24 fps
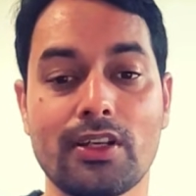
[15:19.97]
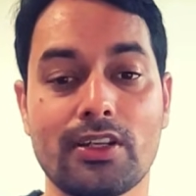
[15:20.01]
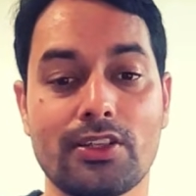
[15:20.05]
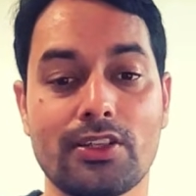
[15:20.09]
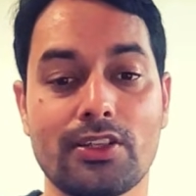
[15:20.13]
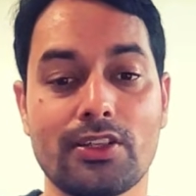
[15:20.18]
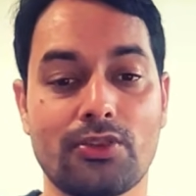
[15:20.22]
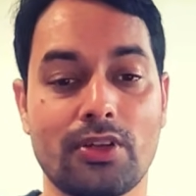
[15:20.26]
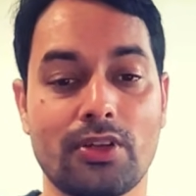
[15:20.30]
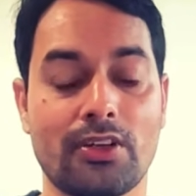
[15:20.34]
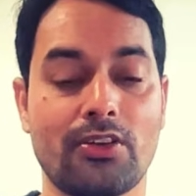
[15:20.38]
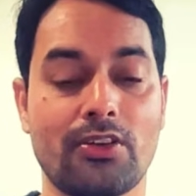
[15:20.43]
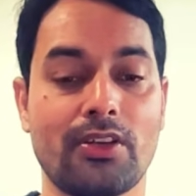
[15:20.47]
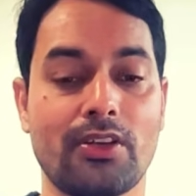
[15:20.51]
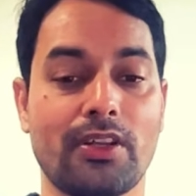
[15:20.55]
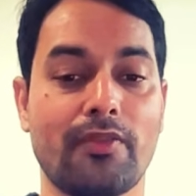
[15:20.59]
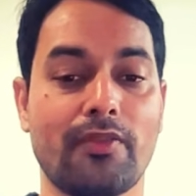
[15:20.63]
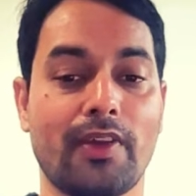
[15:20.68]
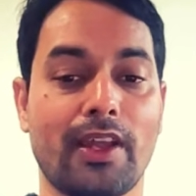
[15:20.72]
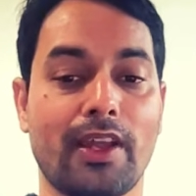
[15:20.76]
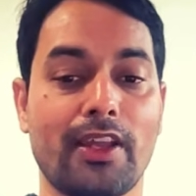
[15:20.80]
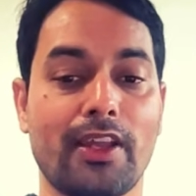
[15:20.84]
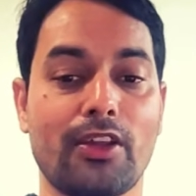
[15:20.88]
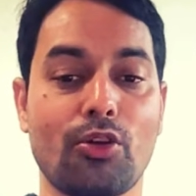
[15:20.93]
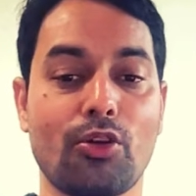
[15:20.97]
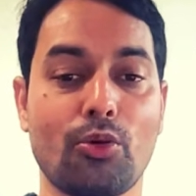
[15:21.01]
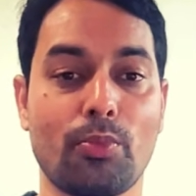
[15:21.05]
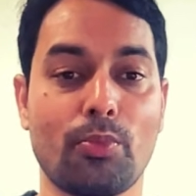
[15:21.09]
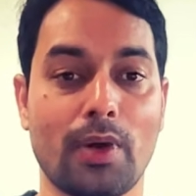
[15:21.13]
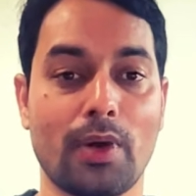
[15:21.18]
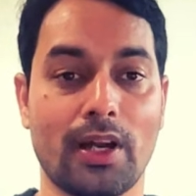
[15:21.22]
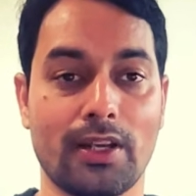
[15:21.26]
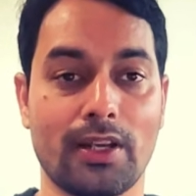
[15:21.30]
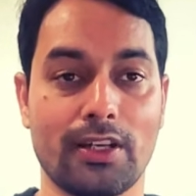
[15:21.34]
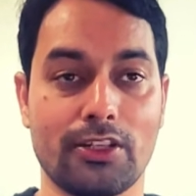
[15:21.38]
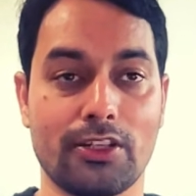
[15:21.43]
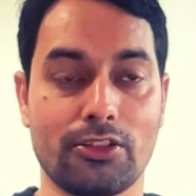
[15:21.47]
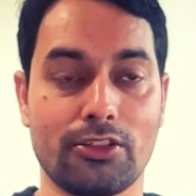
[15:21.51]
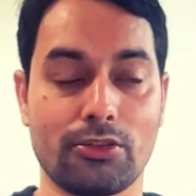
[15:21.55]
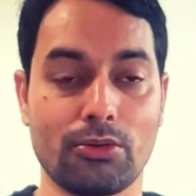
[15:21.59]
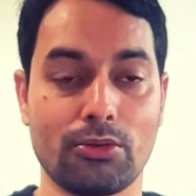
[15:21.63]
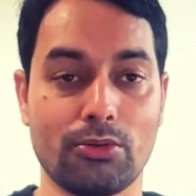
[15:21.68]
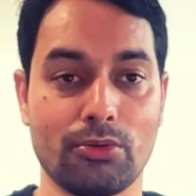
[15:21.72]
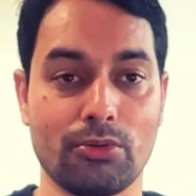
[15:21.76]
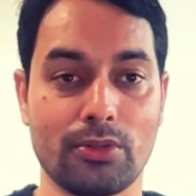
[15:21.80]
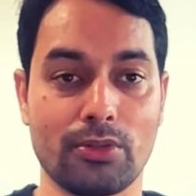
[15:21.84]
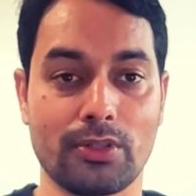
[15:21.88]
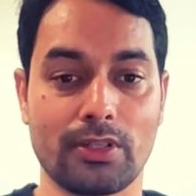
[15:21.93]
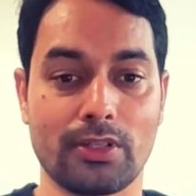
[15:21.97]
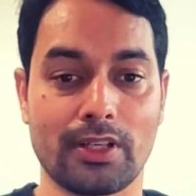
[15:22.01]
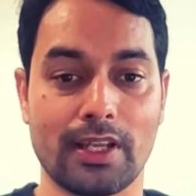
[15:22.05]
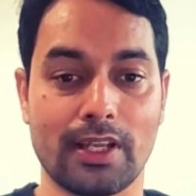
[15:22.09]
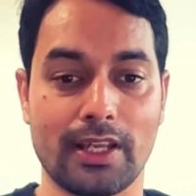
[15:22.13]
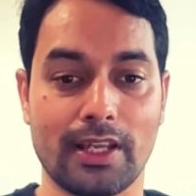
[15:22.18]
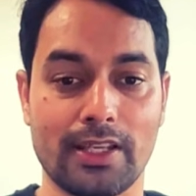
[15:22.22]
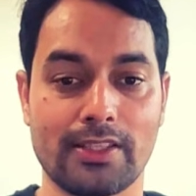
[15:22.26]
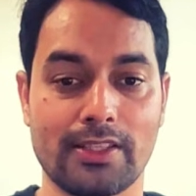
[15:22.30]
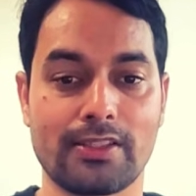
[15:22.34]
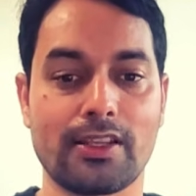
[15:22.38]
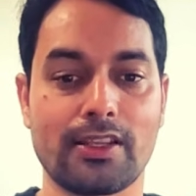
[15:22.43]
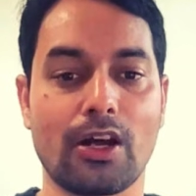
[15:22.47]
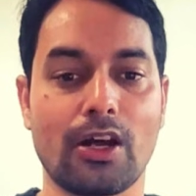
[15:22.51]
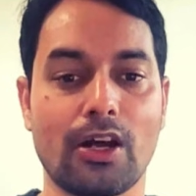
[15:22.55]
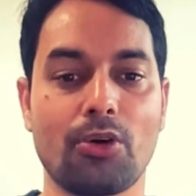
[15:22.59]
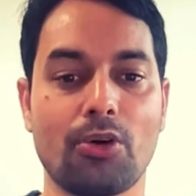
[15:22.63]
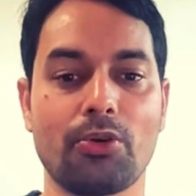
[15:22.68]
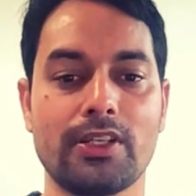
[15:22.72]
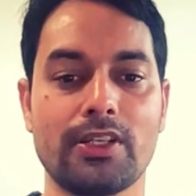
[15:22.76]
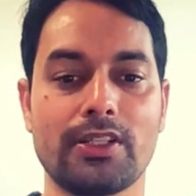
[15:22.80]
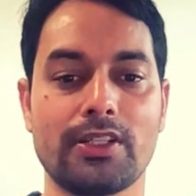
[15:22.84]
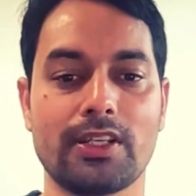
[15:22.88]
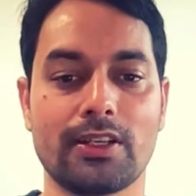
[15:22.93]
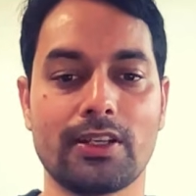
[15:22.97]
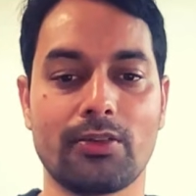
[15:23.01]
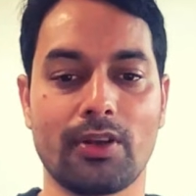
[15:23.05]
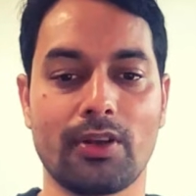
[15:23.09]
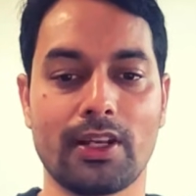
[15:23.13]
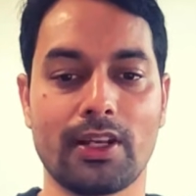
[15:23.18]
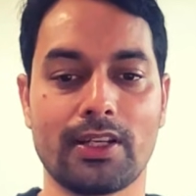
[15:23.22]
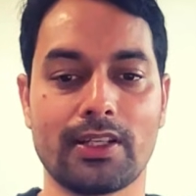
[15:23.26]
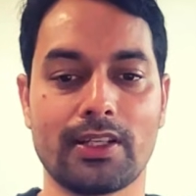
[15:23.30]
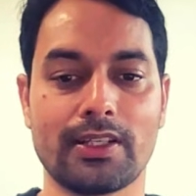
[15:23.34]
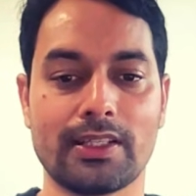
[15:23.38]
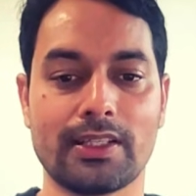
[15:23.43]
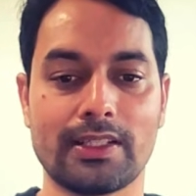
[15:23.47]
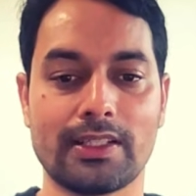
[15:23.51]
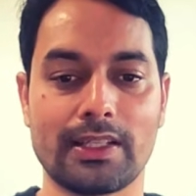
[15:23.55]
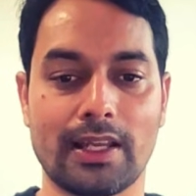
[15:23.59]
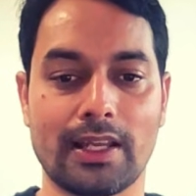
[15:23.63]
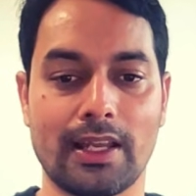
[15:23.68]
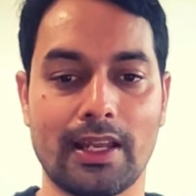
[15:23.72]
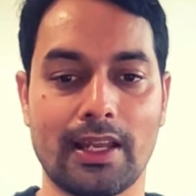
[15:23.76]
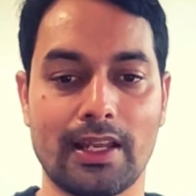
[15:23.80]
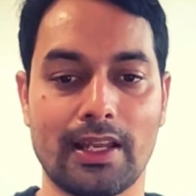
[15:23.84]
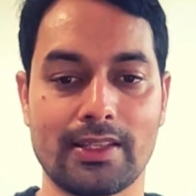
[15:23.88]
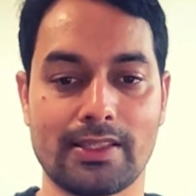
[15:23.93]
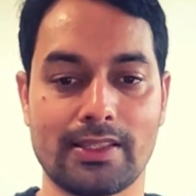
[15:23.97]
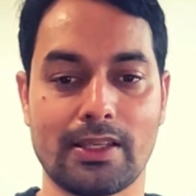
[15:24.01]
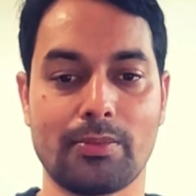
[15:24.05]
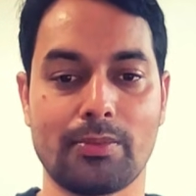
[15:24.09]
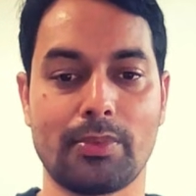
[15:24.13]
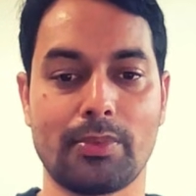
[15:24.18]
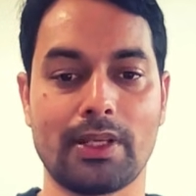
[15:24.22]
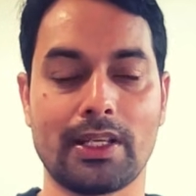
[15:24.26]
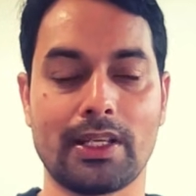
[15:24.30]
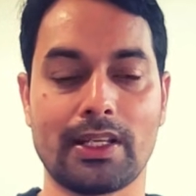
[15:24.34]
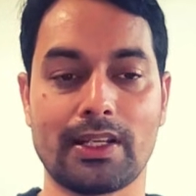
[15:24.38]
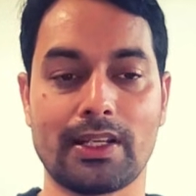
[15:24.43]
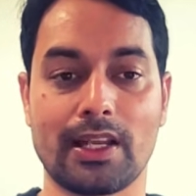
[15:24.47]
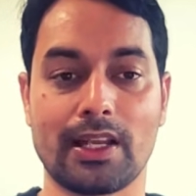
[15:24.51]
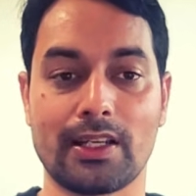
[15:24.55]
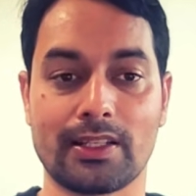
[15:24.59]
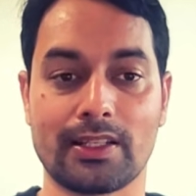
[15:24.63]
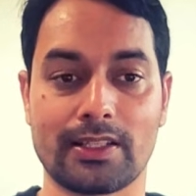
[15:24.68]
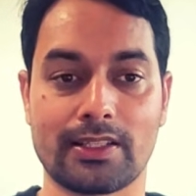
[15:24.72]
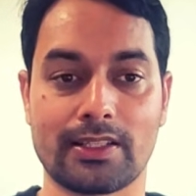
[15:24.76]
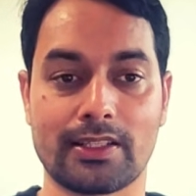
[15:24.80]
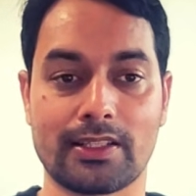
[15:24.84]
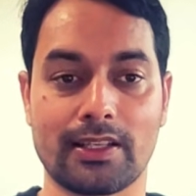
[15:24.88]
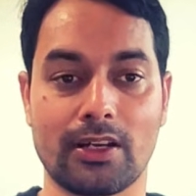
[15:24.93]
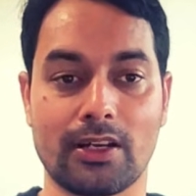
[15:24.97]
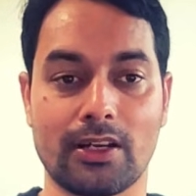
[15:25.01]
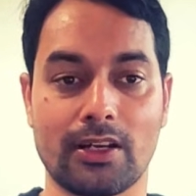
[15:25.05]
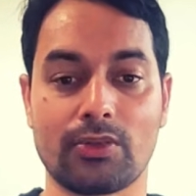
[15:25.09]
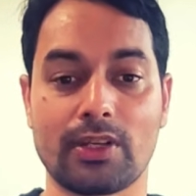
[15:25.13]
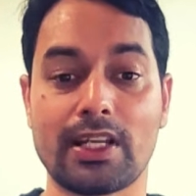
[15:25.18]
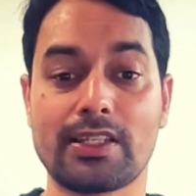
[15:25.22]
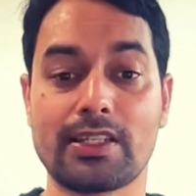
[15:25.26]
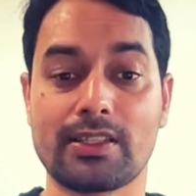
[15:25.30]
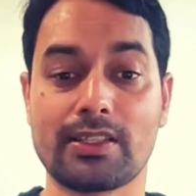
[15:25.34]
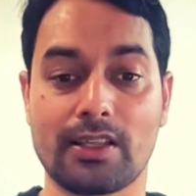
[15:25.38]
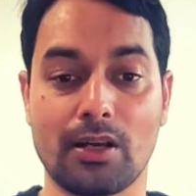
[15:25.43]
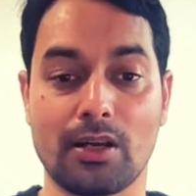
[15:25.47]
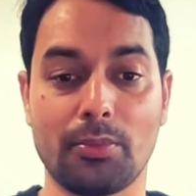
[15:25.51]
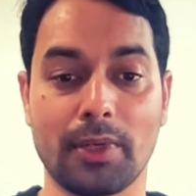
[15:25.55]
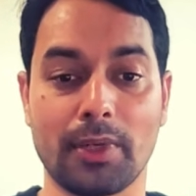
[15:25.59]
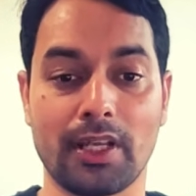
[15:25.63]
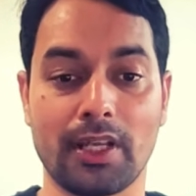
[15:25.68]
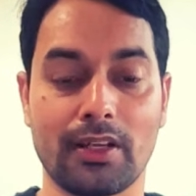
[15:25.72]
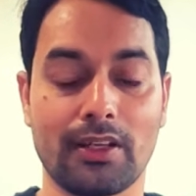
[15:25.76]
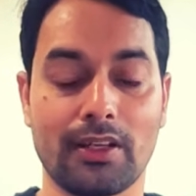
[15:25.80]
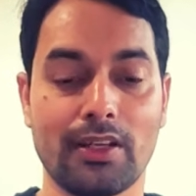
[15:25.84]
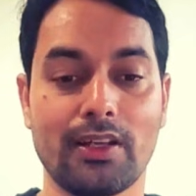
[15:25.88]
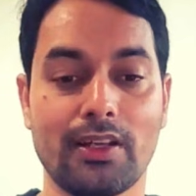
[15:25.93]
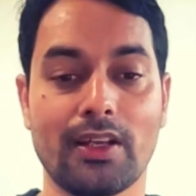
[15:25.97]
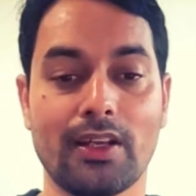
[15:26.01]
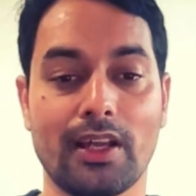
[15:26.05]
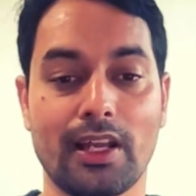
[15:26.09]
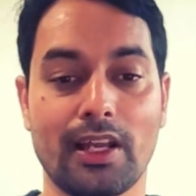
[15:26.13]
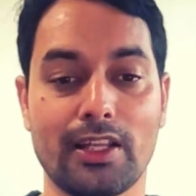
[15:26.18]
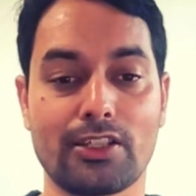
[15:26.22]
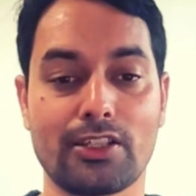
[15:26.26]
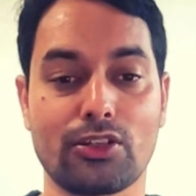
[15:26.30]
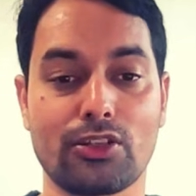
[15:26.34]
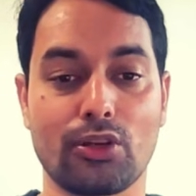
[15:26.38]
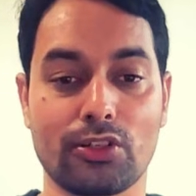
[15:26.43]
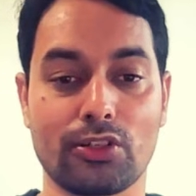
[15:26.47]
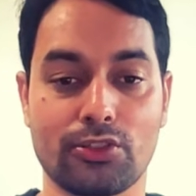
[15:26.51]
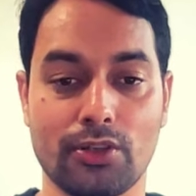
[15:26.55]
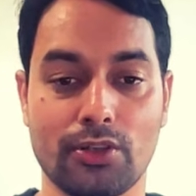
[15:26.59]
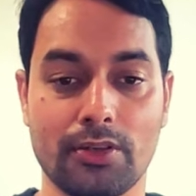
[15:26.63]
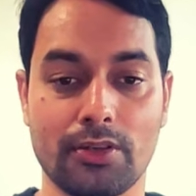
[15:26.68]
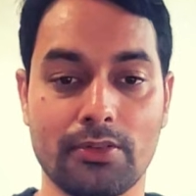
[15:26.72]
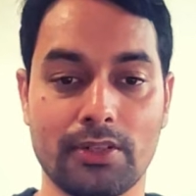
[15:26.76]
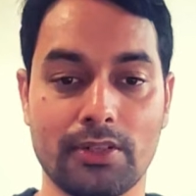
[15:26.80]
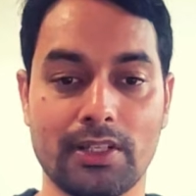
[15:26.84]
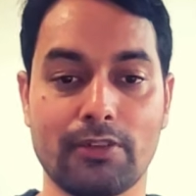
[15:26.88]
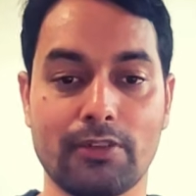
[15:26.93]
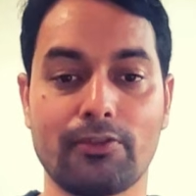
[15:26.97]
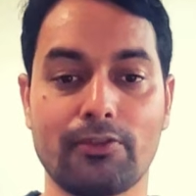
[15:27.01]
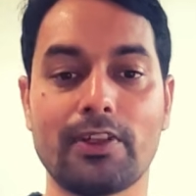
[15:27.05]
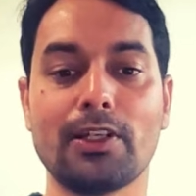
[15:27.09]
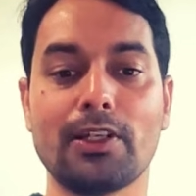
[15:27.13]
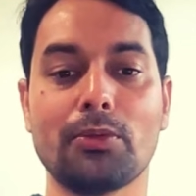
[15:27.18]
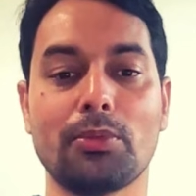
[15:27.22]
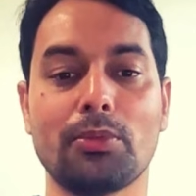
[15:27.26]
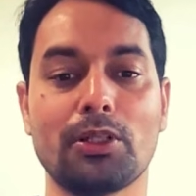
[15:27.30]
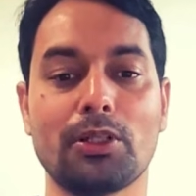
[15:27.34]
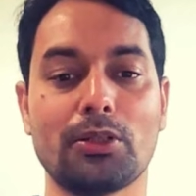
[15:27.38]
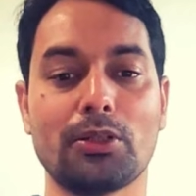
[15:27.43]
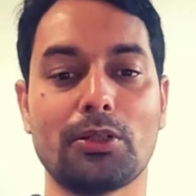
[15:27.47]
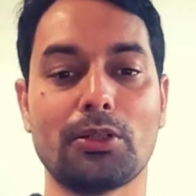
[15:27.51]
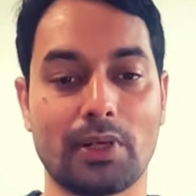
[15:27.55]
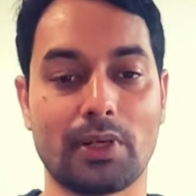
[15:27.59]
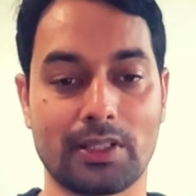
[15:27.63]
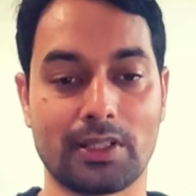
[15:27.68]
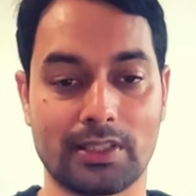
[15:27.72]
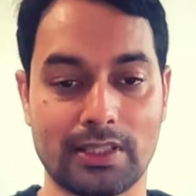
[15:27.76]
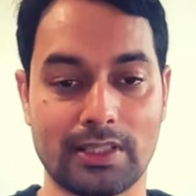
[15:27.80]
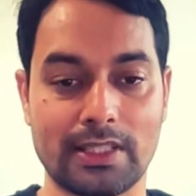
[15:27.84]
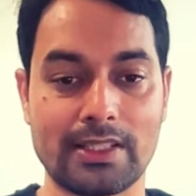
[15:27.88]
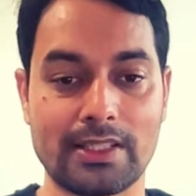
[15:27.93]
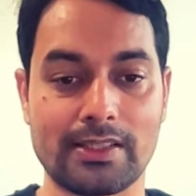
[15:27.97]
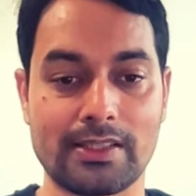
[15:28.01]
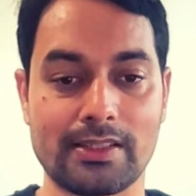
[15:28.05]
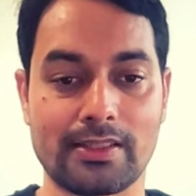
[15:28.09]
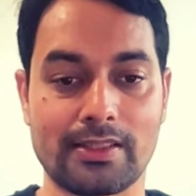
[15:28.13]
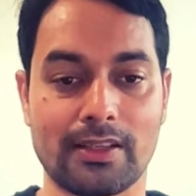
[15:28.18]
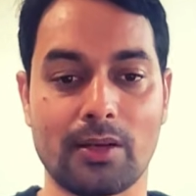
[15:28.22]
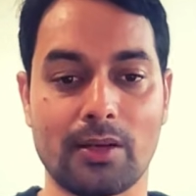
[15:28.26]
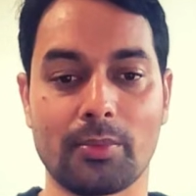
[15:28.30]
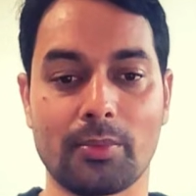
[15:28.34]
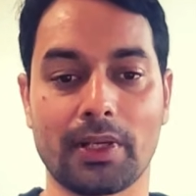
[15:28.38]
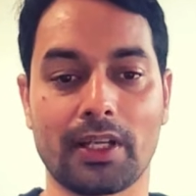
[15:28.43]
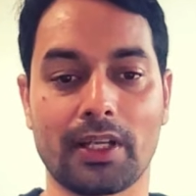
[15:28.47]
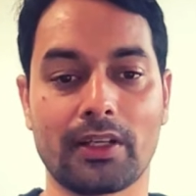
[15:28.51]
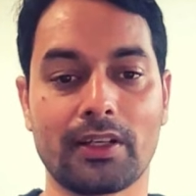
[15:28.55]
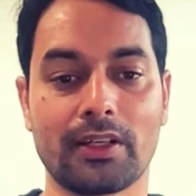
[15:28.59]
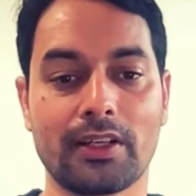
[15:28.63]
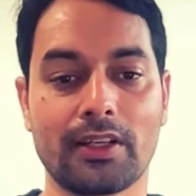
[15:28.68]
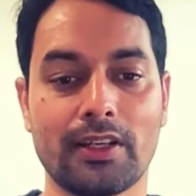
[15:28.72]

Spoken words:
generative AI copilot Joule, is now integrated in SAP Analytics Cloud. It's coming. It's not generally available, but this is coming.